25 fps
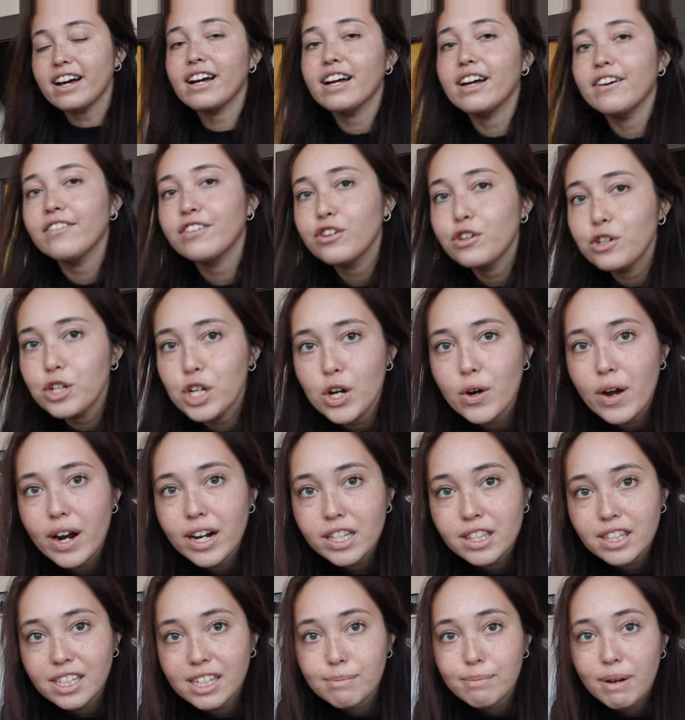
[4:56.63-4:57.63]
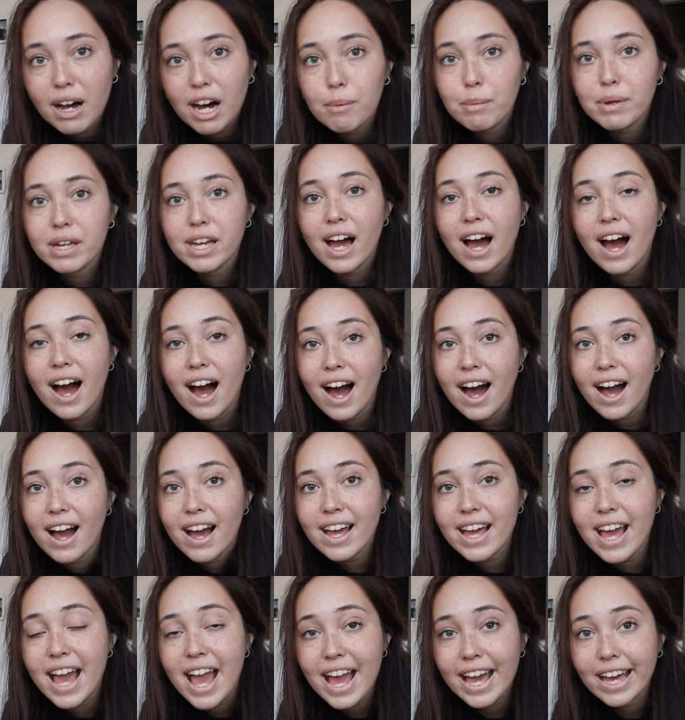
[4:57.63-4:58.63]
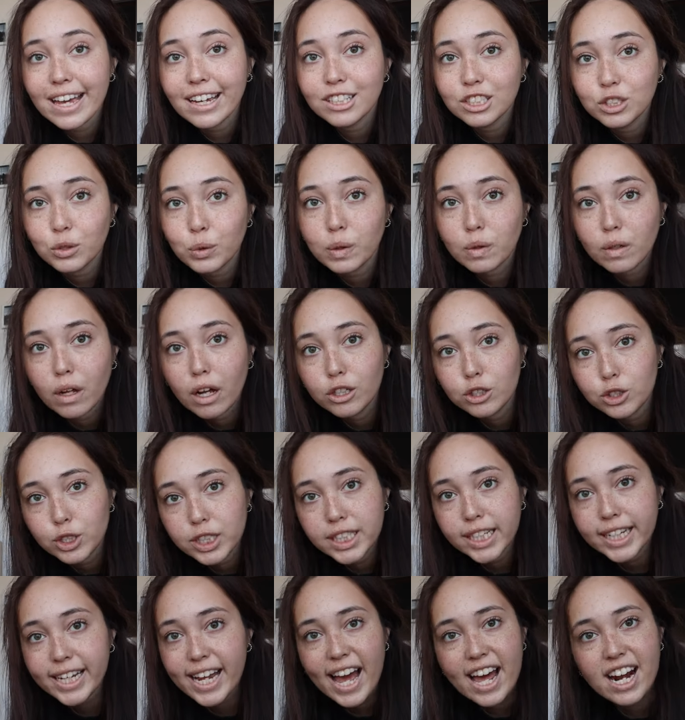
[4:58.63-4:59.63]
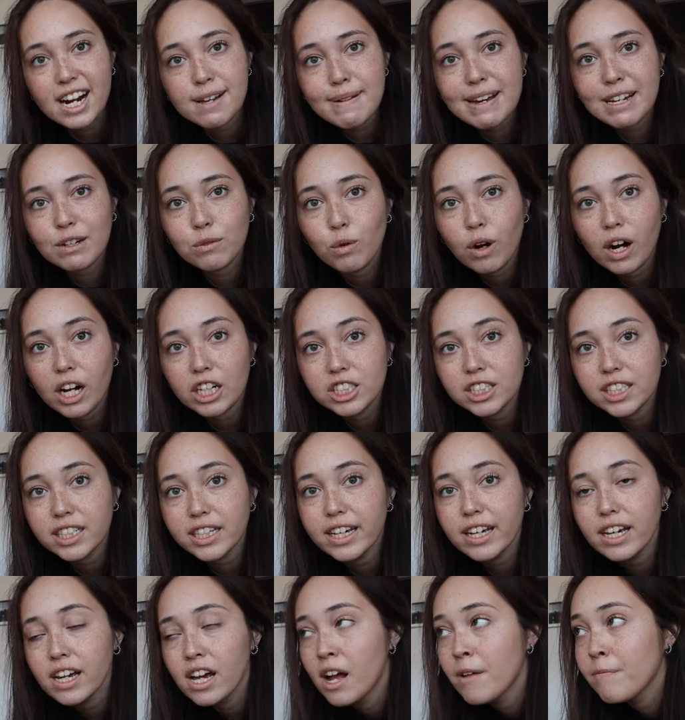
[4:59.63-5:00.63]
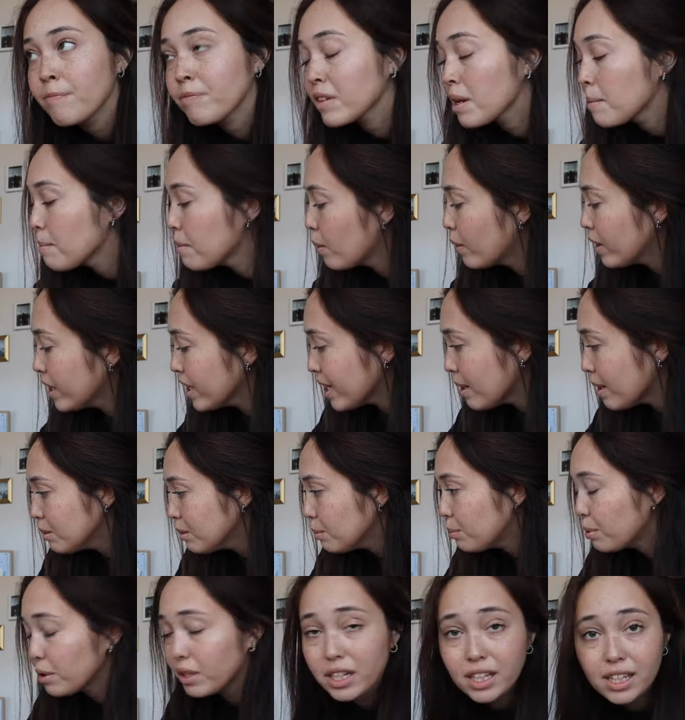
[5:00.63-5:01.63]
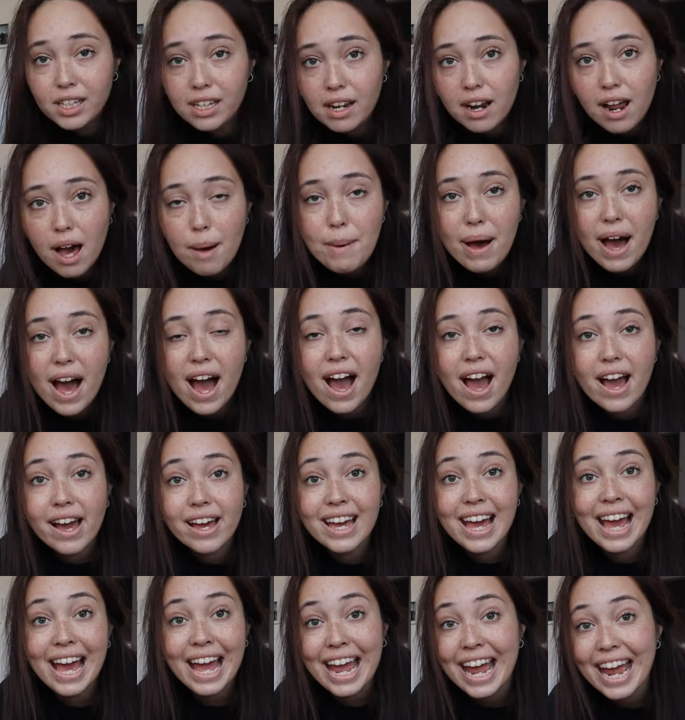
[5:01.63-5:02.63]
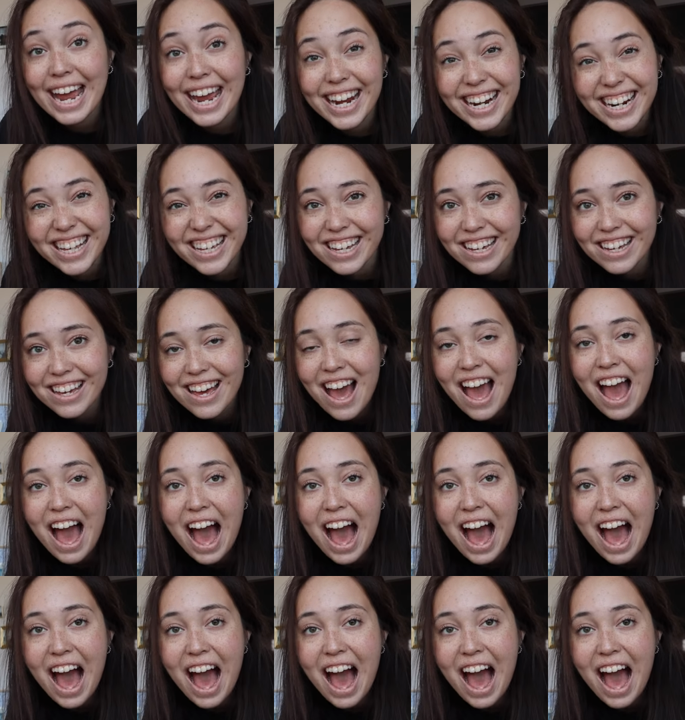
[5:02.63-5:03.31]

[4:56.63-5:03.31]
If you know anything about me, I hate doing laundry. Like, I don't mind washing it, but when to putting it up, I hate it.